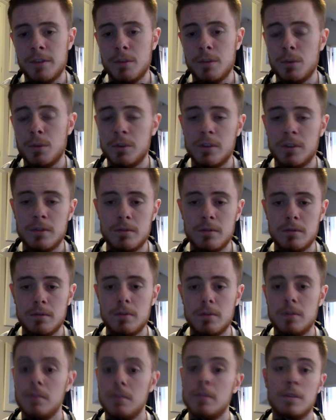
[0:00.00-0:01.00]
you wasn't,
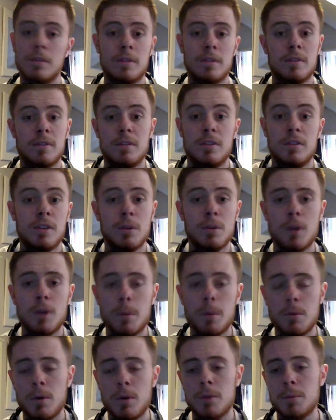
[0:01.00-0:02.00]
still
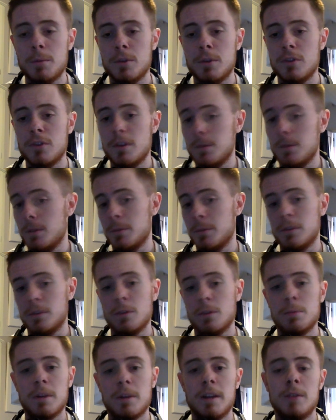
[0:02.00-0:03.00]
come and watch my streams because I'm
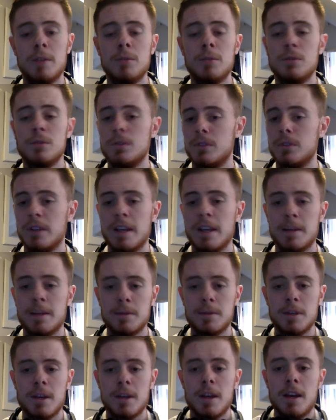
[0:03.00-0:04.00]
still playing all sorts of
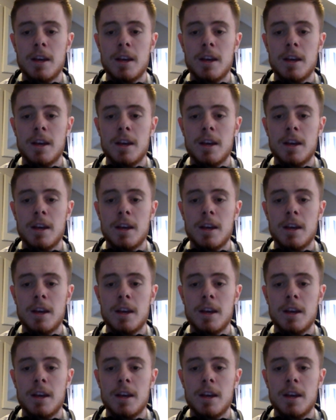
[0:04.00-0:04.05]
games.